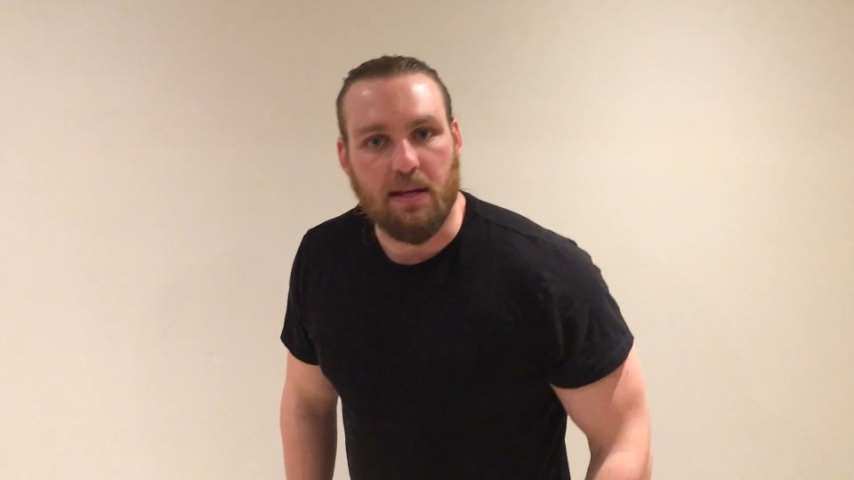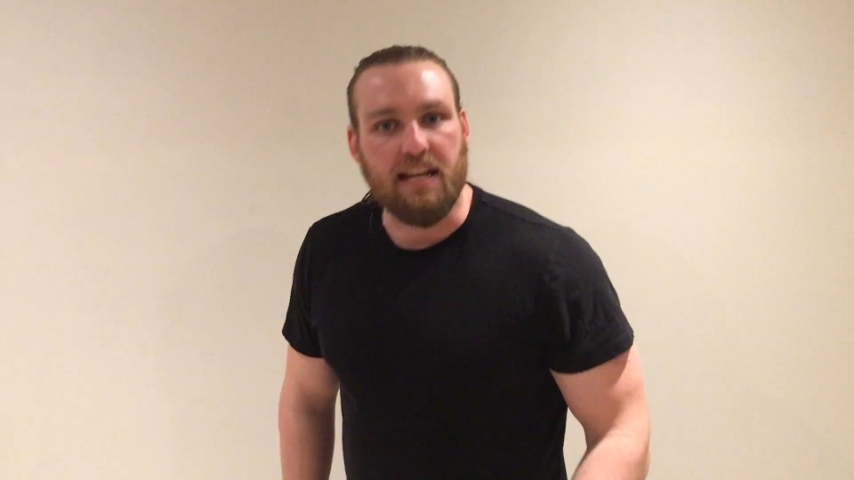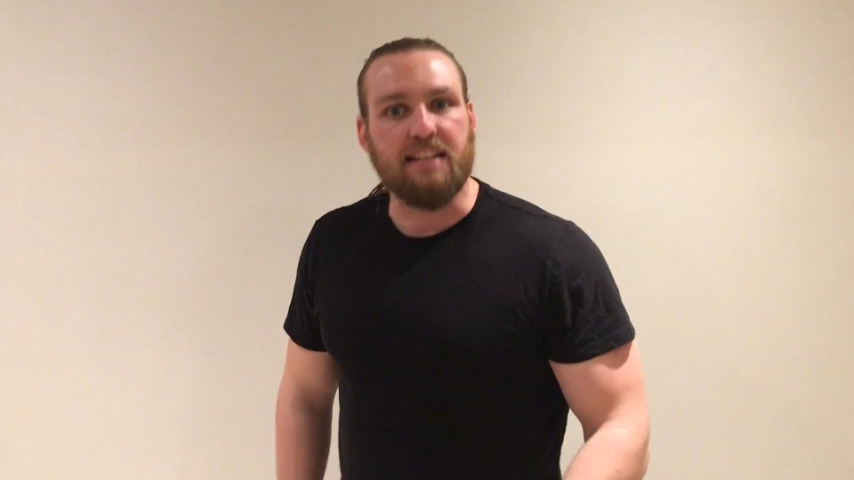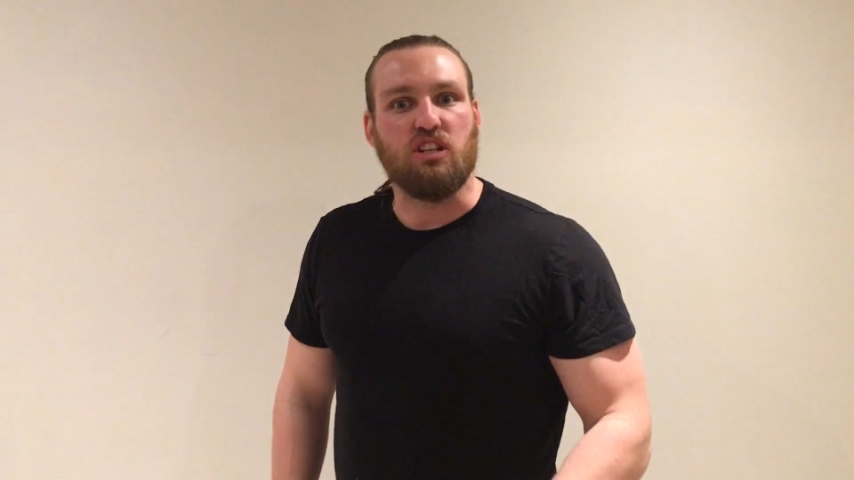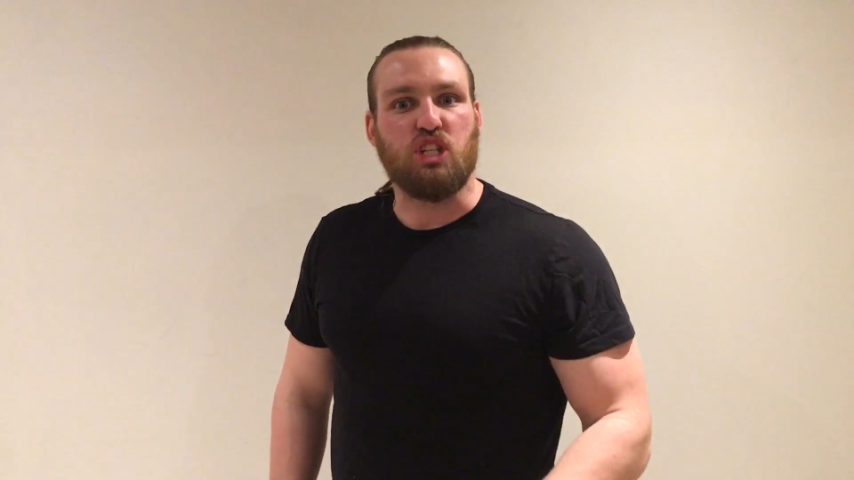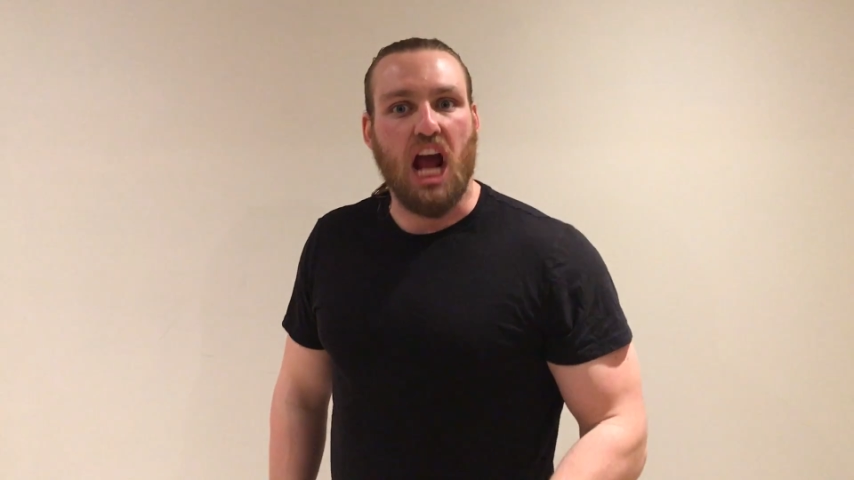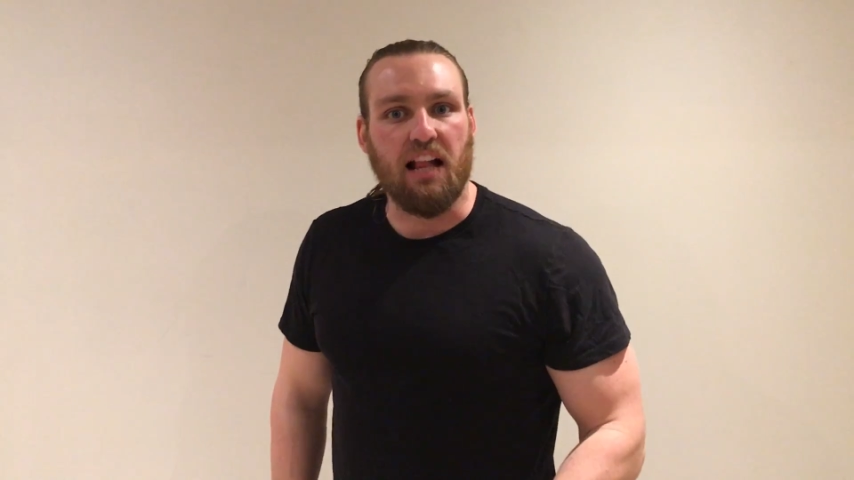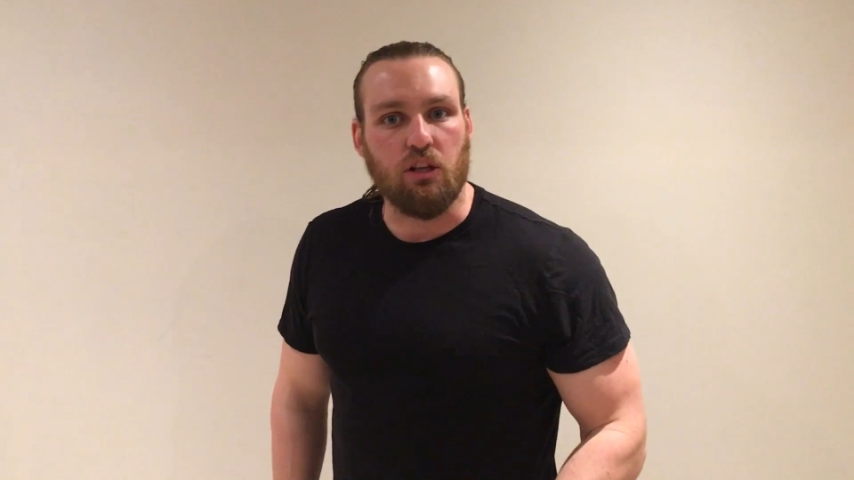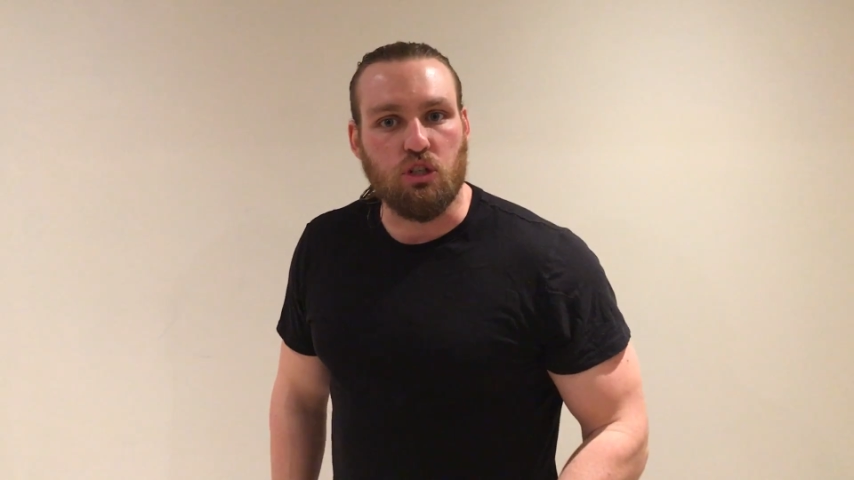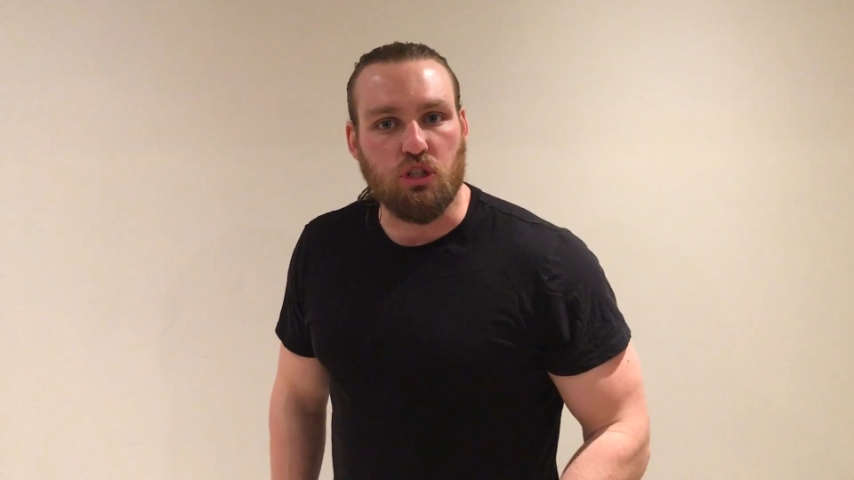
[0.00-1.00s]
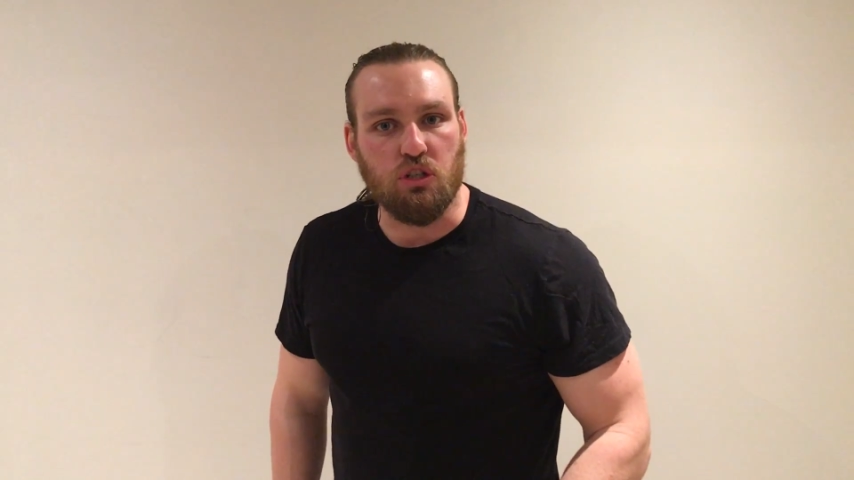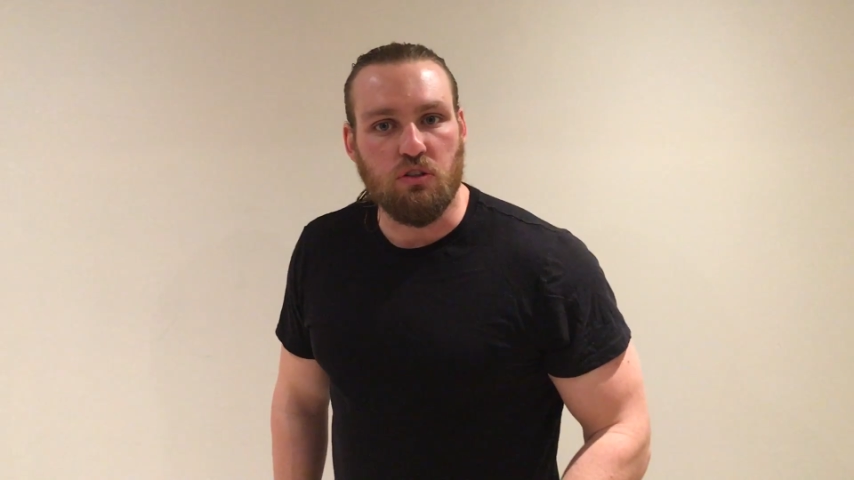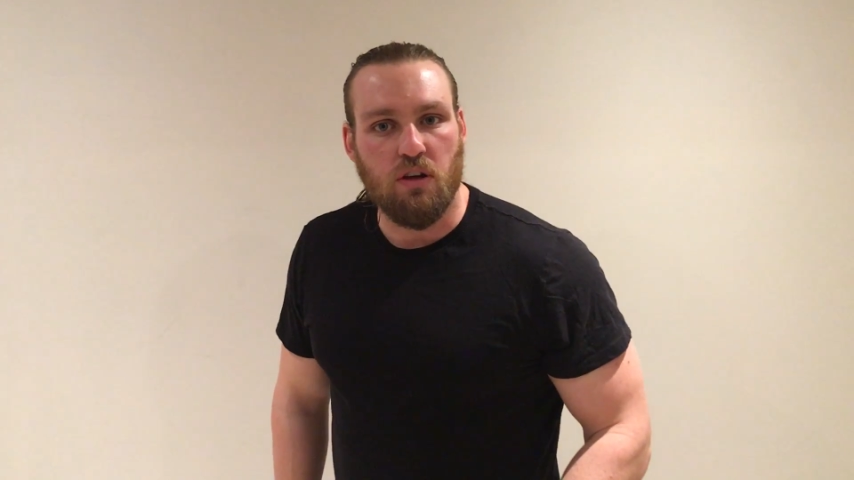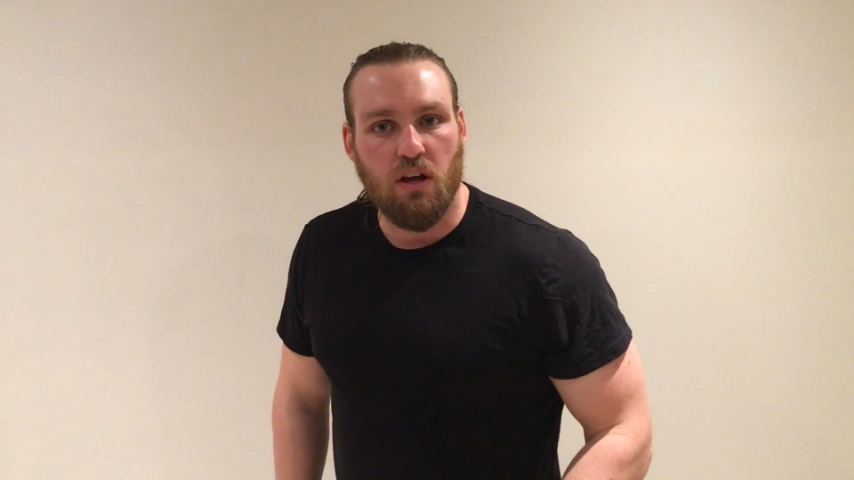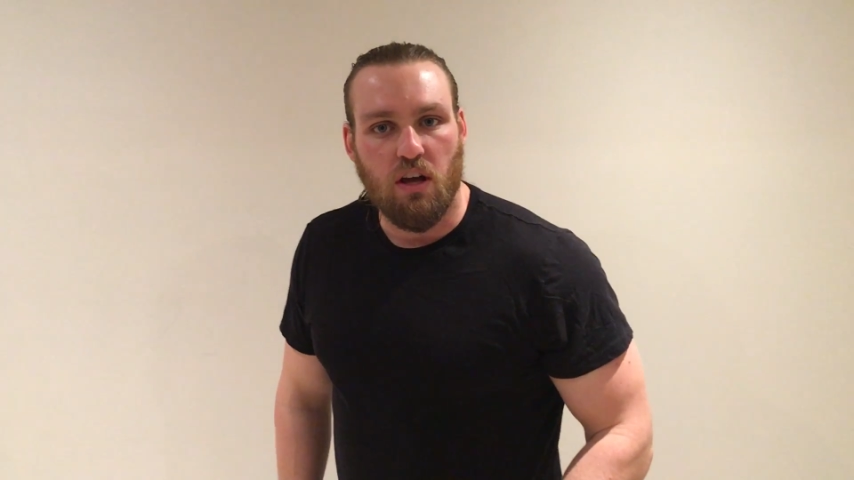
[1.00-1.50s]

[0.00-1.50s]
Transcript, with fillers: here to challenge you